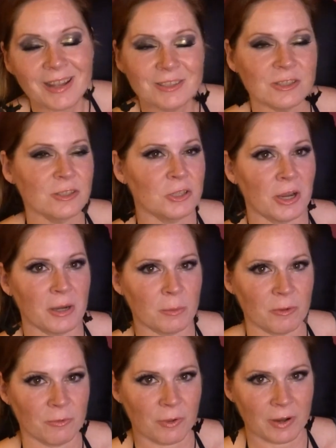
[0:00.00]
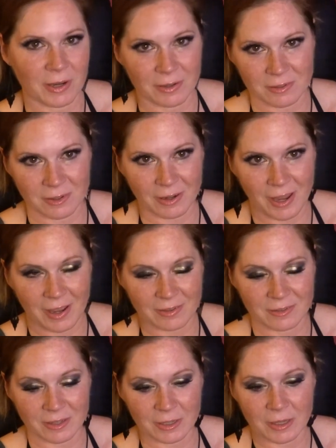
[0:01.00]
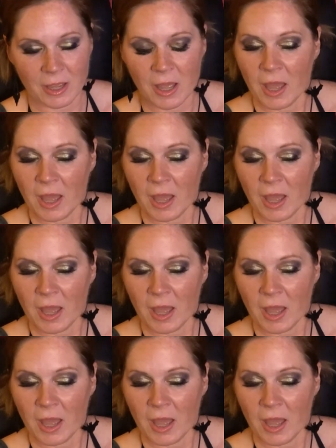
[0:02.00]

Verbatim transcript: Just trying to be funny and sarcastic.